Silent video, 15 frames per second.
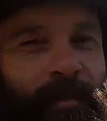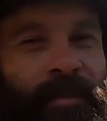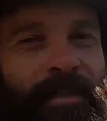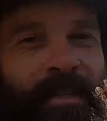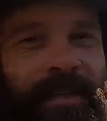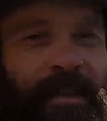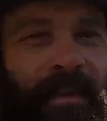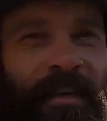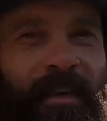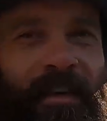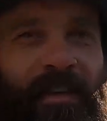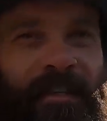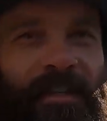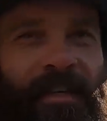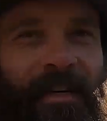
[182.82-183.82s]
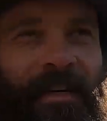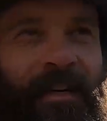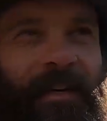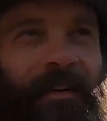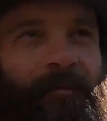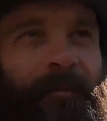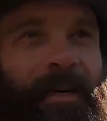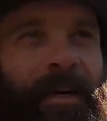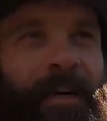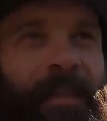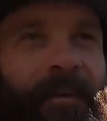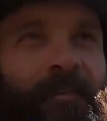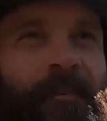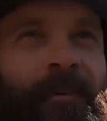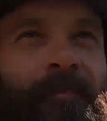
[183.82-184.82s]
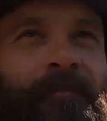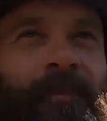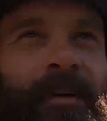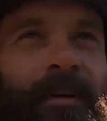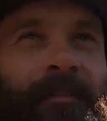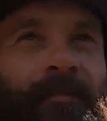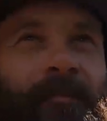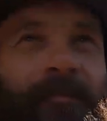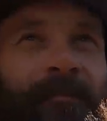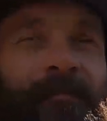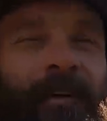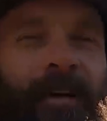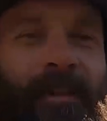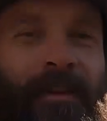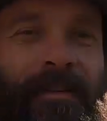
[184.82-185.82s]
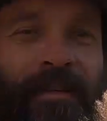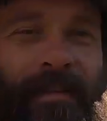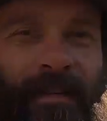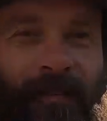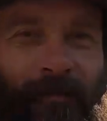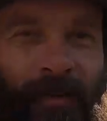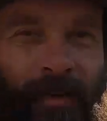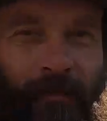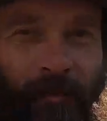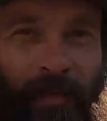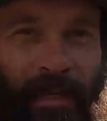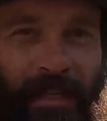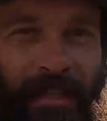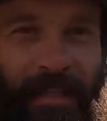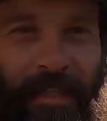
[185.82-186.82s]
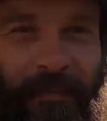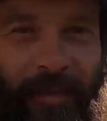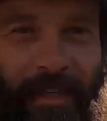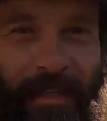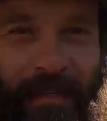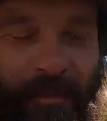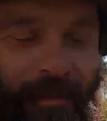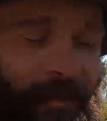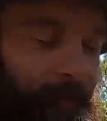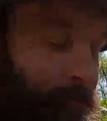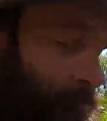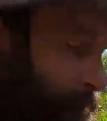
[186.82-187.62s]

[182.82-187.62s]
good to see the kids out here making their own fun rather than sitting in front of a bloody TV screen.